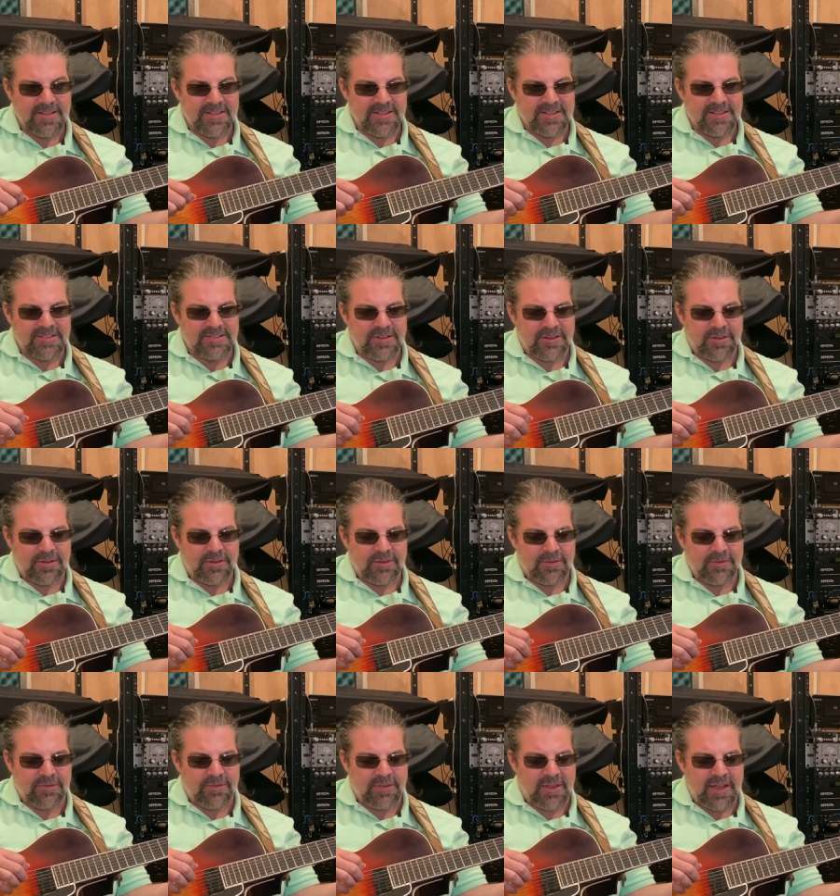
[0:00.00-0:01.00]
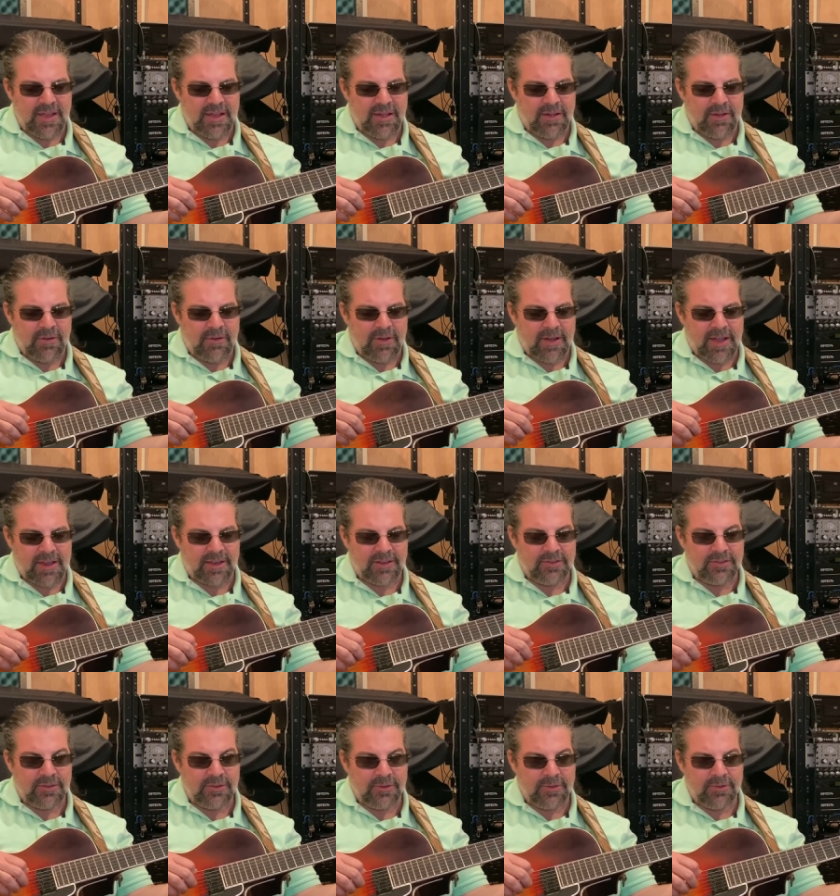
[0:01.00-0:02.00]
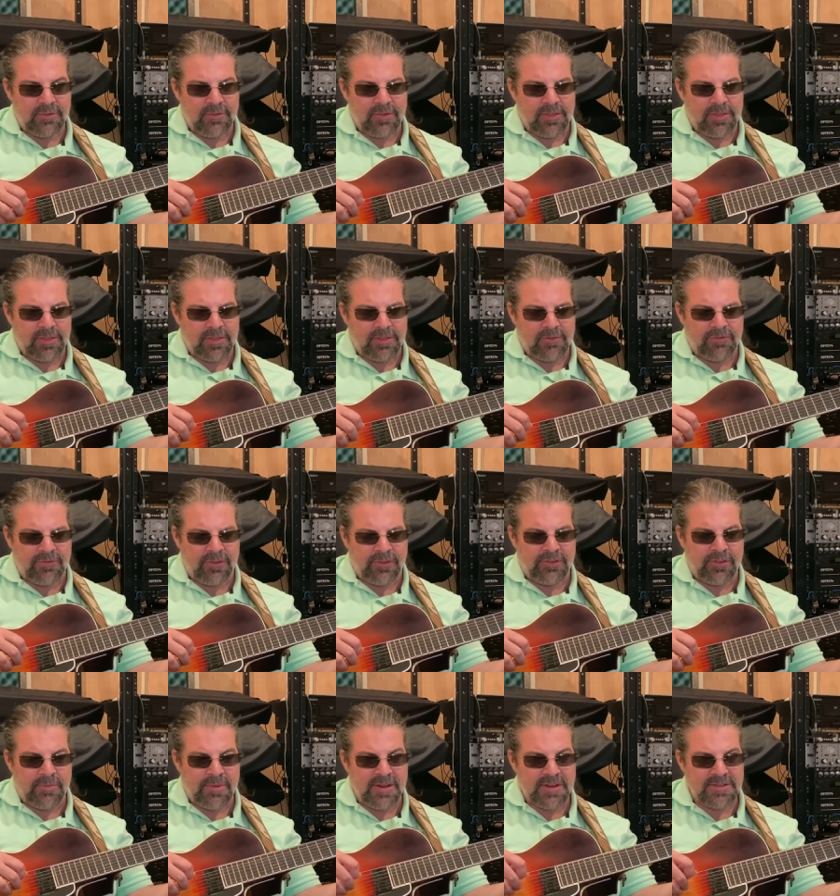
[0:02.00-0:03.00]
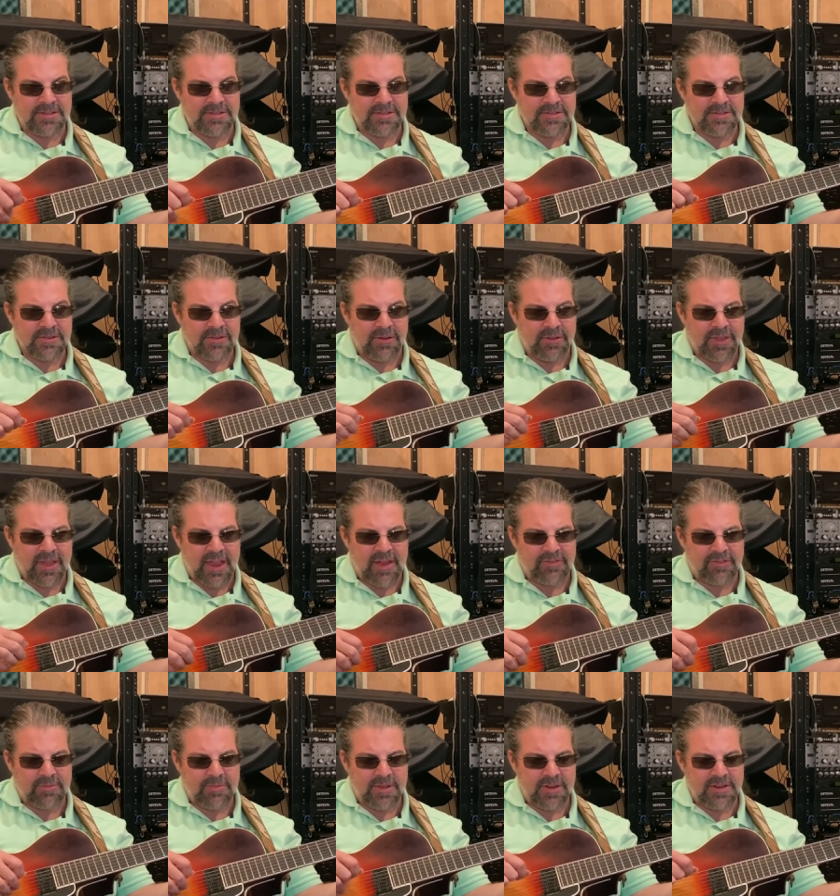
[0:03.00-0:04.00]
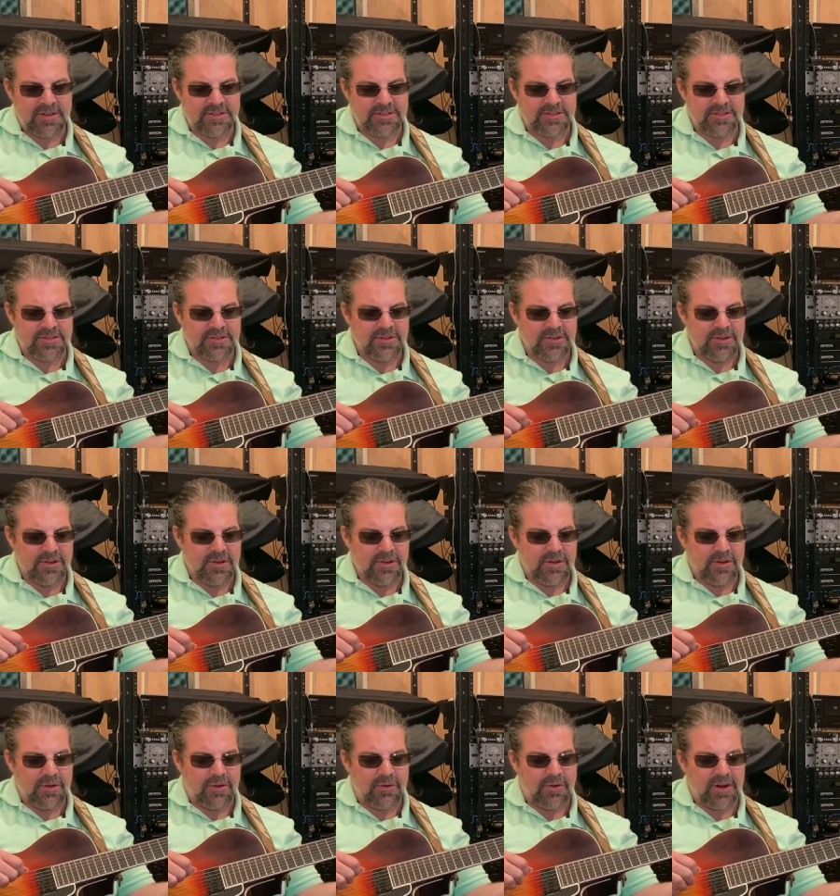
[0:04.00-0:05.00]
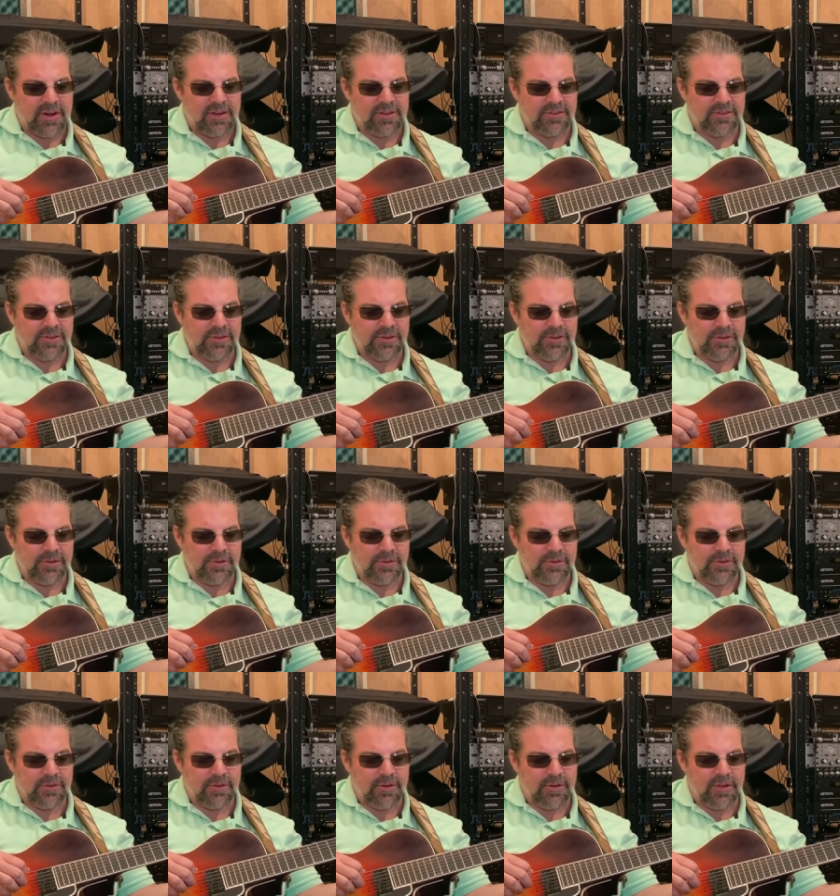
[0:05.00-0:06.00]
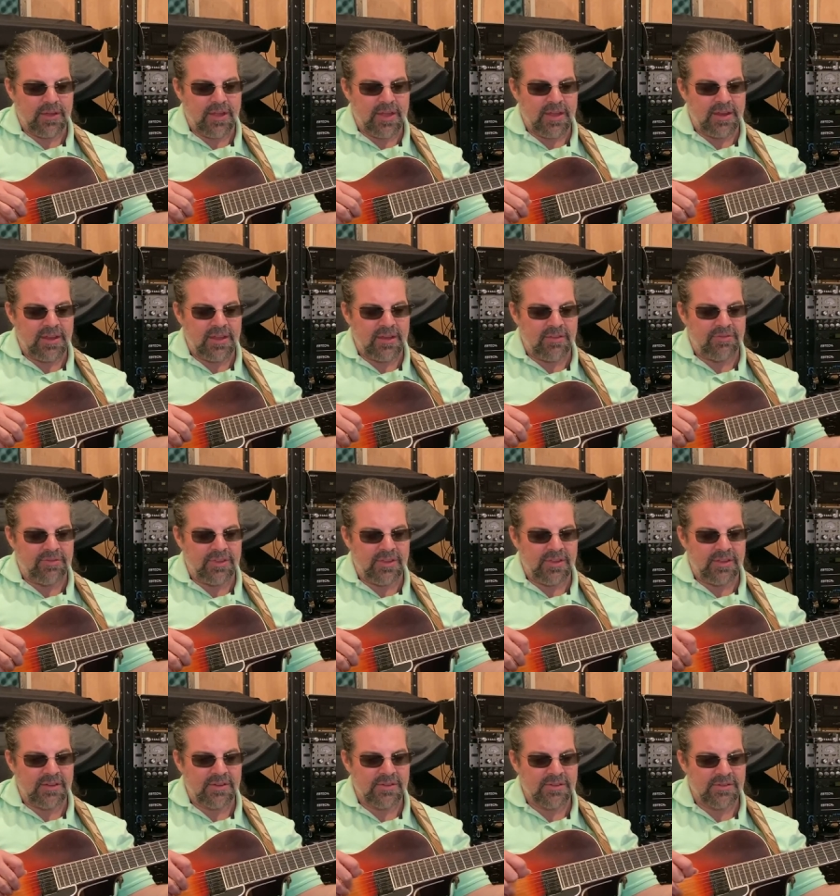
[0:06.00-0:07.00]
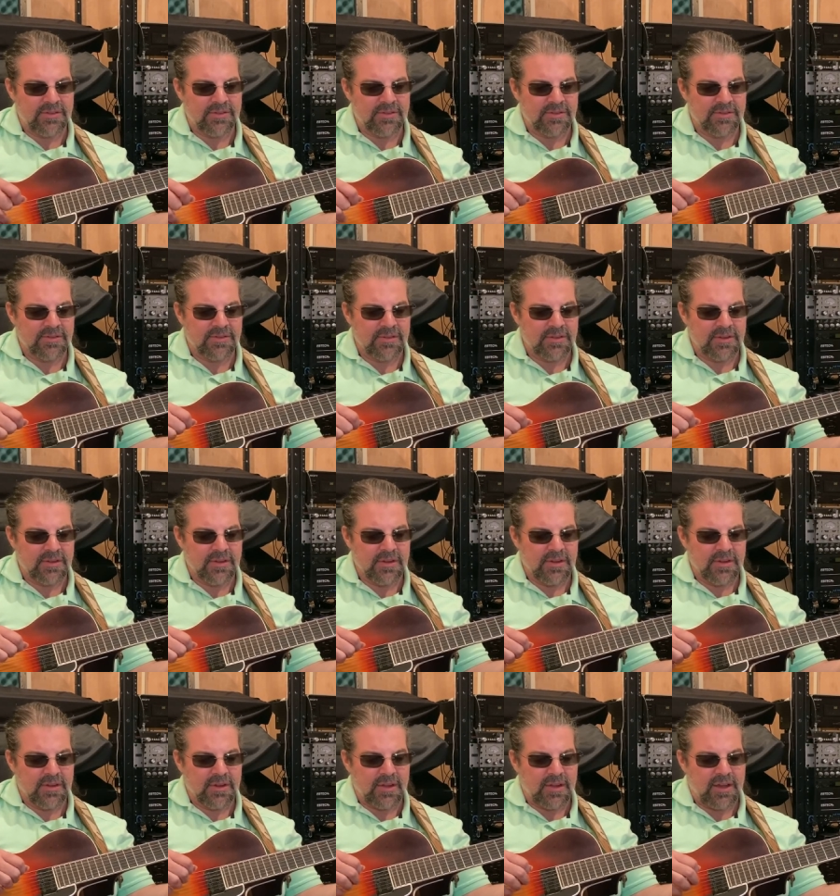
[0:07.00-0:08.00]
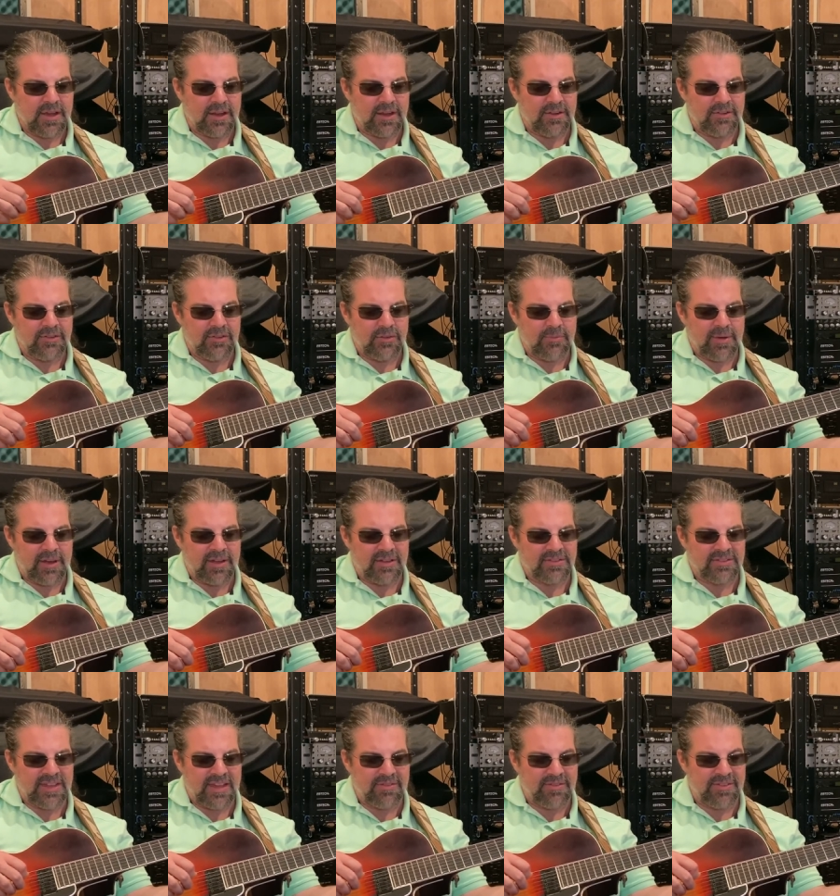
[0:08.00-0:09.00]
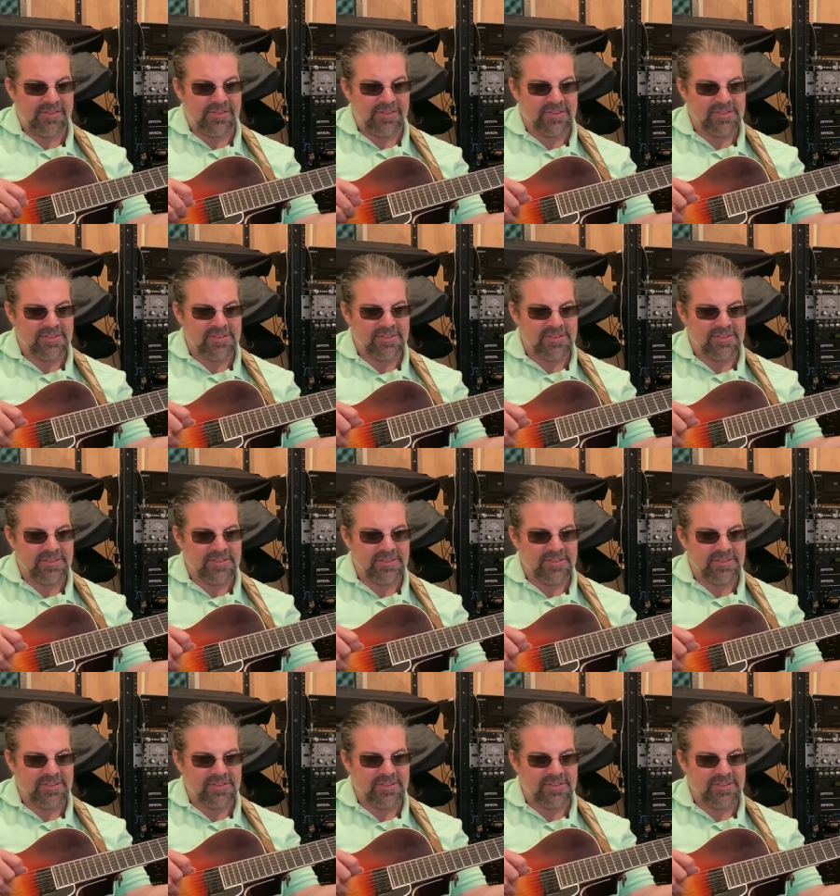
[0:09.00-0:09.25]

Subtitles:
So now I can do the full diminished or the half diminished, or I can do any of the, I can do my 7th,